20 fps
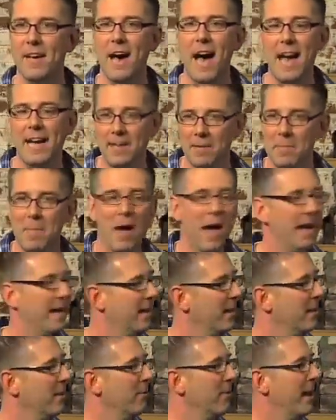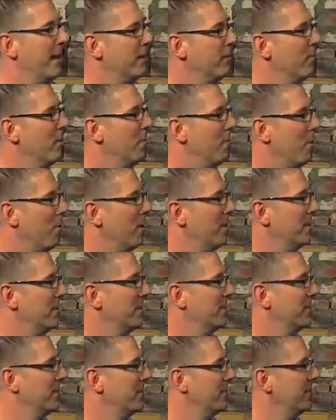I can create the
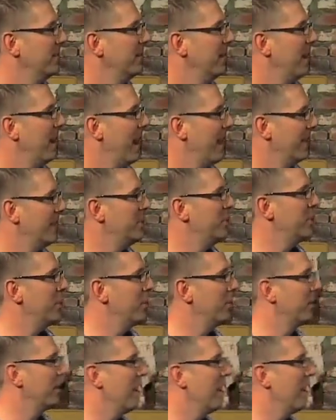reports. I can show the